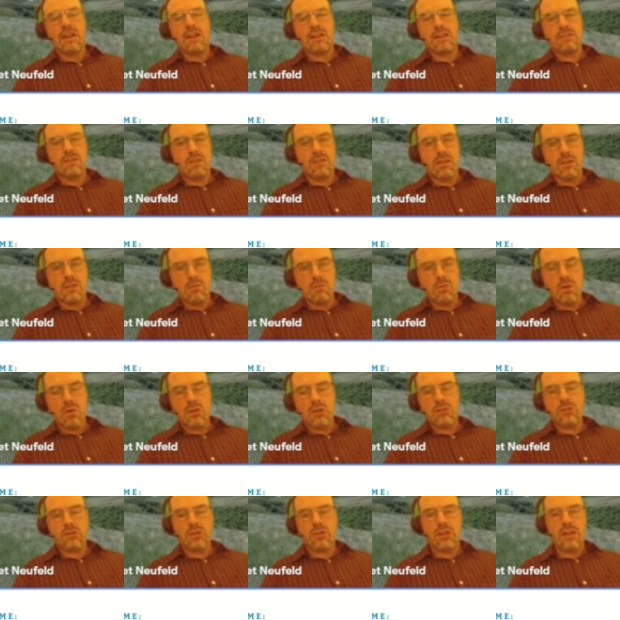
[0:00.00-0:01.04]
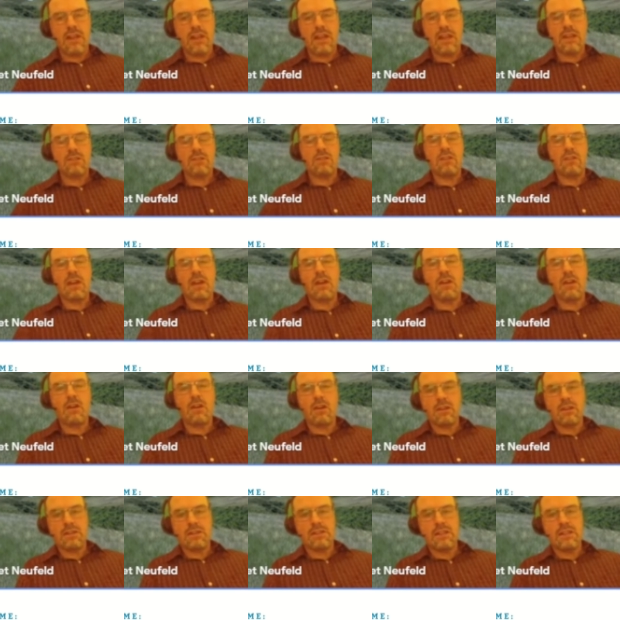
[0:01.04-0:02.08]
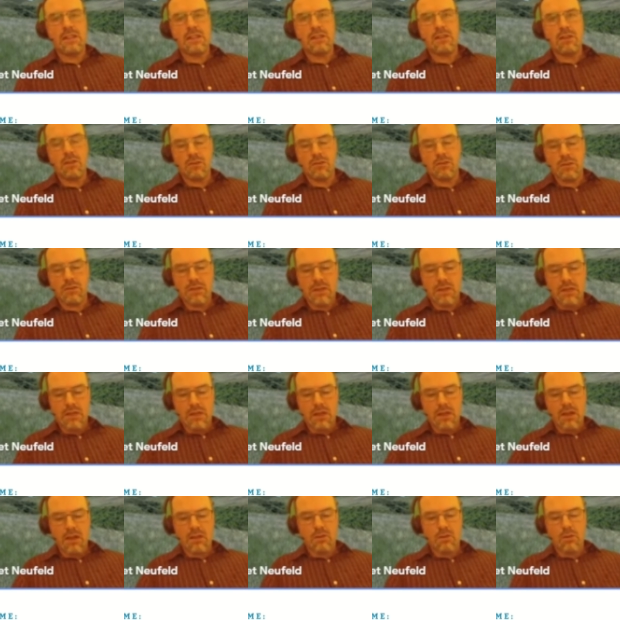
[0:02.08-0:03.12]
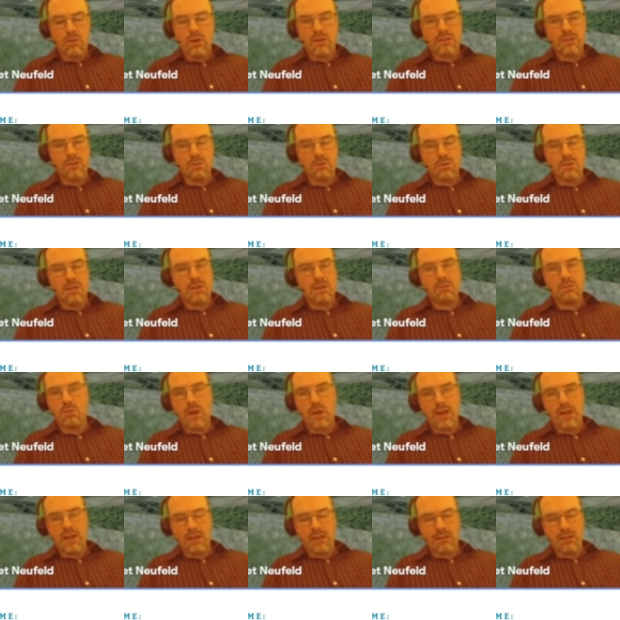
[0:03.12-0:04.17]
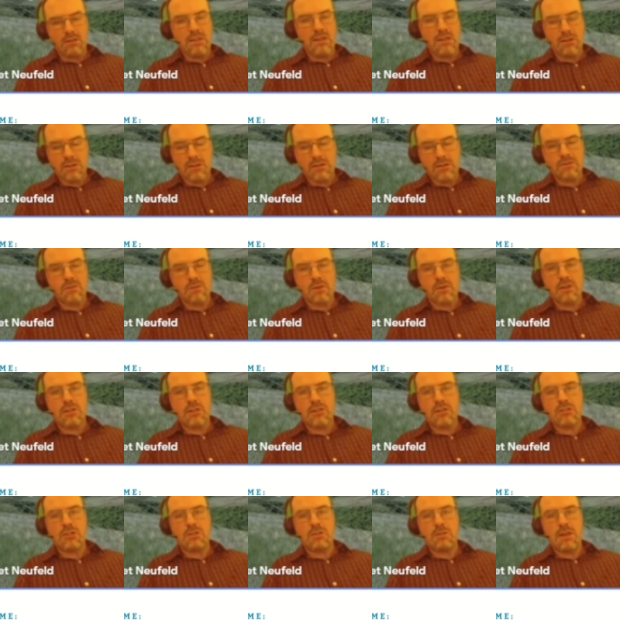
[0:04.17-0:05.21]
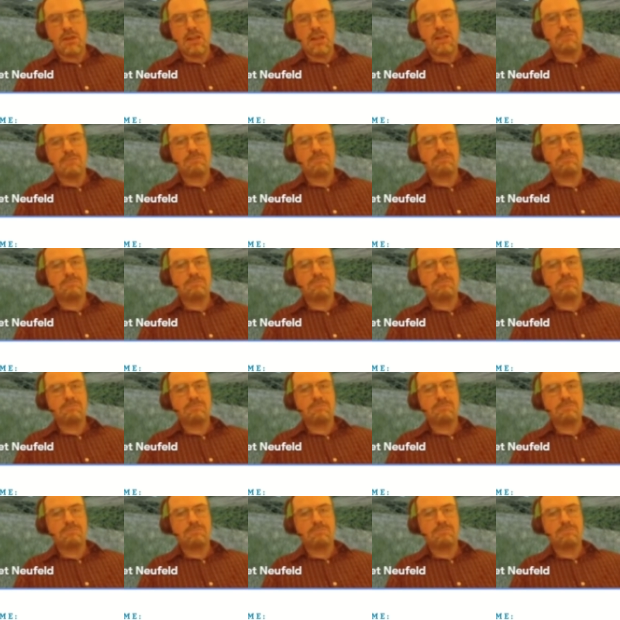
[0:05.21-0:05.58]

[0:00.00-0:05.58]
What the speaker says: so that the moisture can enter that hard seed coat. Otherwise, you'll be waiting years for it to germinate.